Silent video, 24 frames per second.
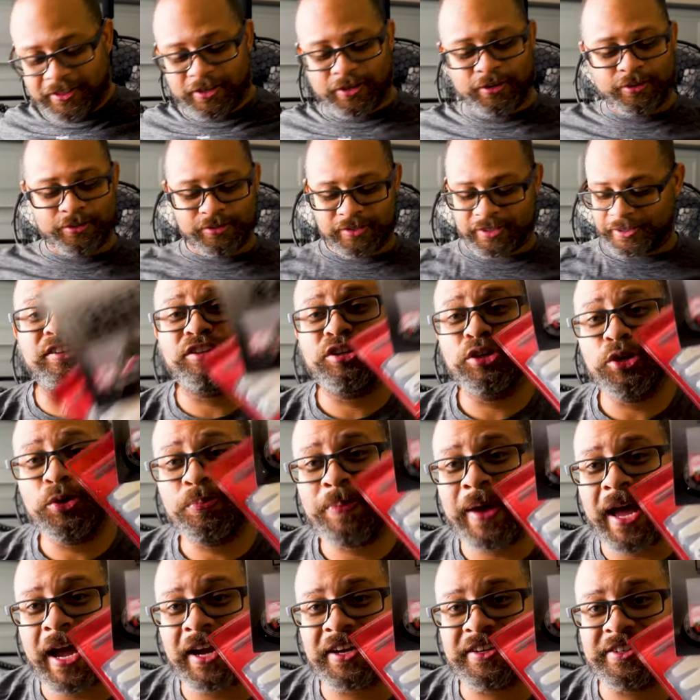those. 2
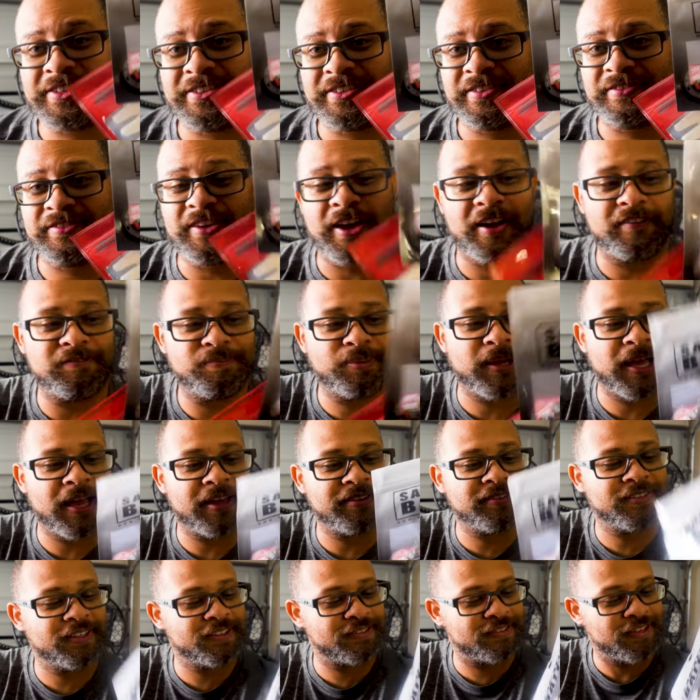packages of soft
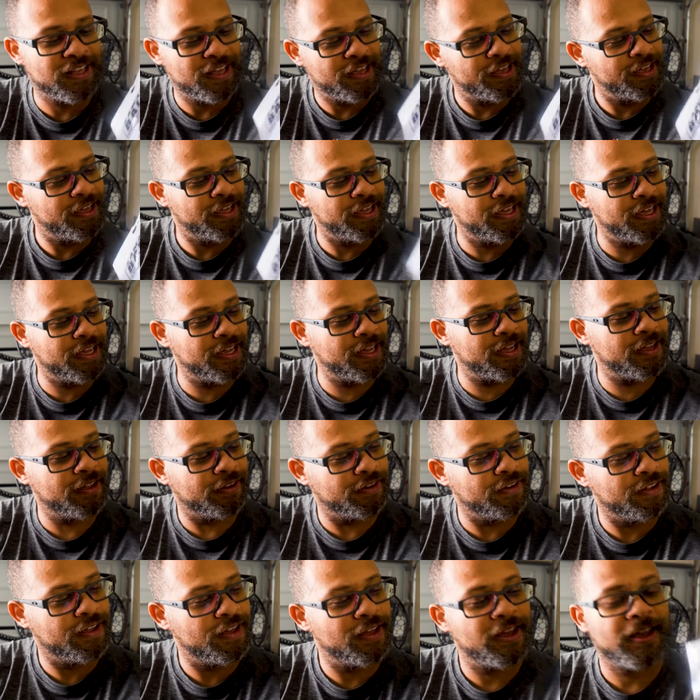plastics,
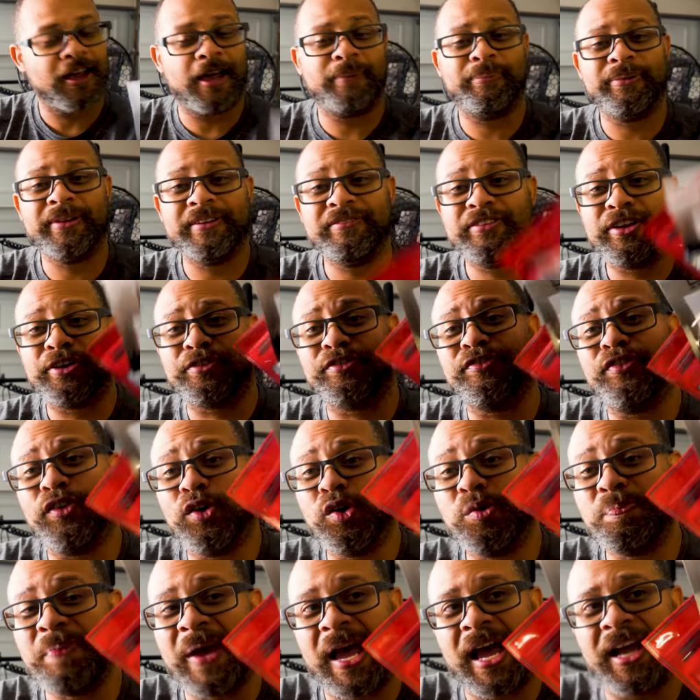and I believe they're
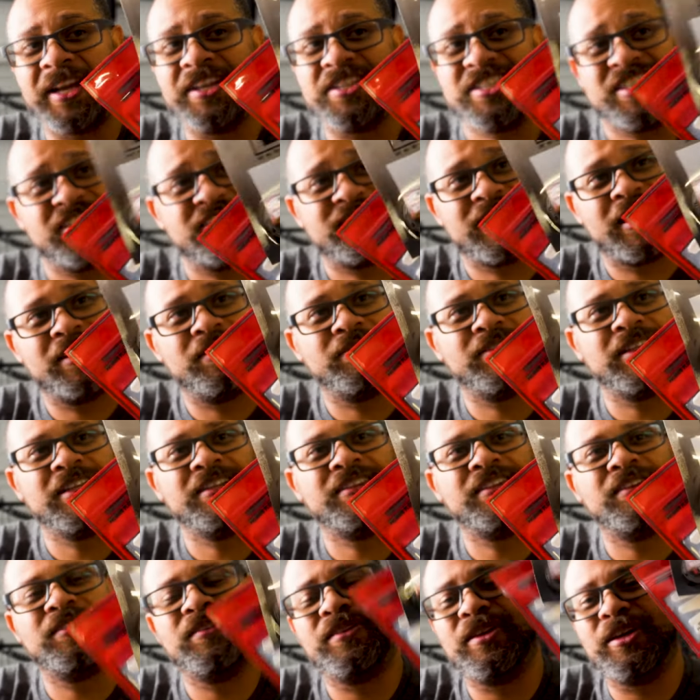full packages. I don't
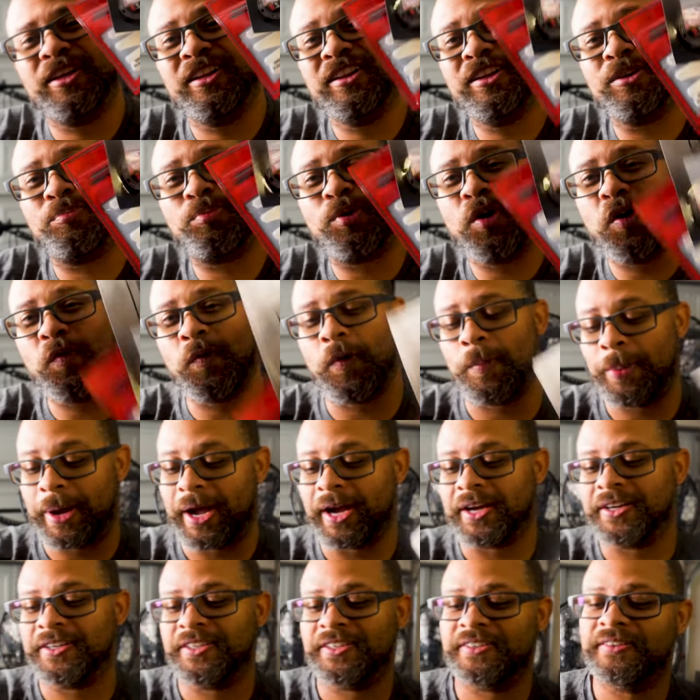think they're the promo
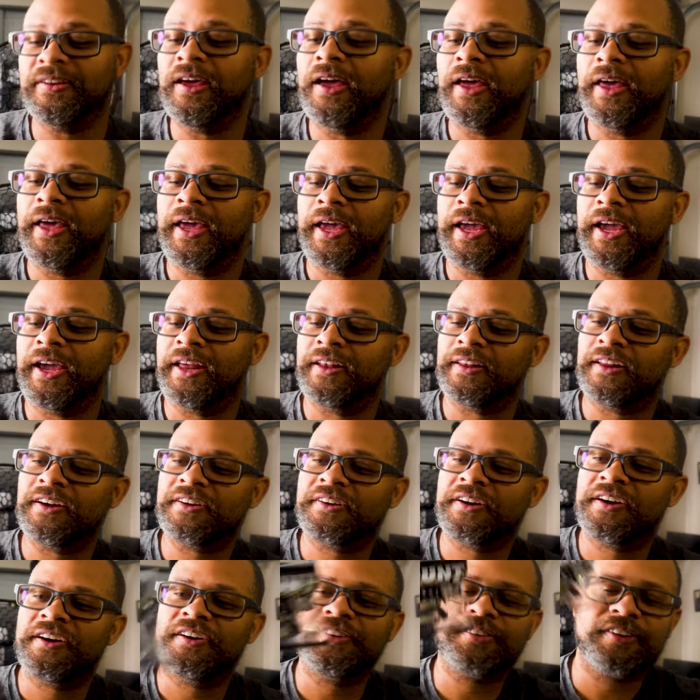packages. And
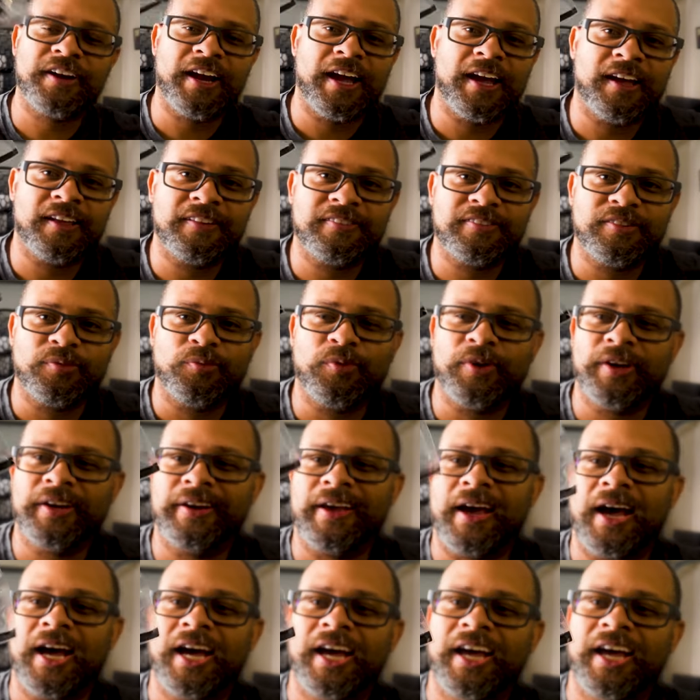Lunker Hunter has the one.